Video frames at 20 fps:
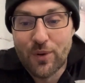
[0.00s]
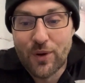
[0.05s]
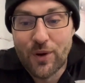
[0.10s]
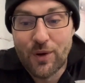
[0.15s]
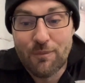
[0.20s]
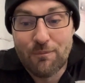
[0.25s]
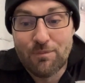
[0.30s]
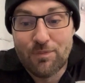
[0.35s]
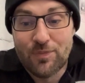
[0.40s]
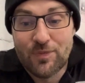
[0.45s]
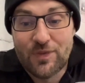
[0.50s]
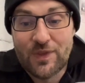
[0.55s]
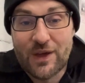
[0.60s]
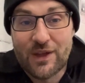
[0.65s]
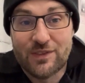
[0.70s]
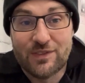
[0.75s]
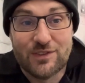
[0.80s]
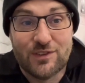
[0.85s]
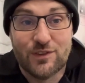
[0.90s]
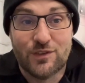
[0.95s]
but
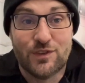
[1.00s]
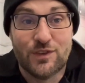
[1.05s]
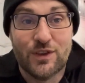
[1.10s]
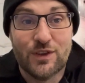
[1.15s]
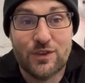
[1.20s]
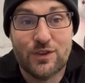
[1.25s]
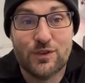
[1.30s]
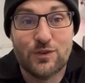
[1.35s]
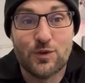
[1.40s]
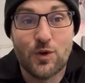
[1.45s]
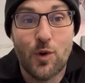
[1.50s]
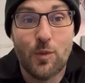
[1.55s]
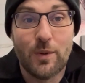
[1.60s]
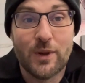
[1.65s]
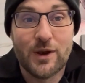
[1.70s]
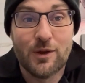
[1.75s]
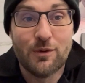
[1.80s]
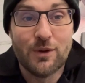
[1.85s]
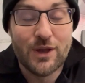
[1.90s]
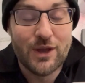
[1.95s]
that just did the job
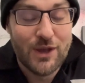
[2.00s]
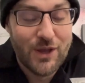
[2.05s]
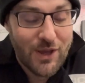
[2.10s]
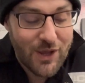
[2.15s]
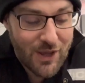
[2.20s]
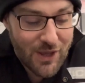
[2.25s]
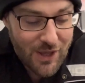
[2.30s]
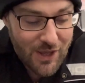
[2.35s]
anyway.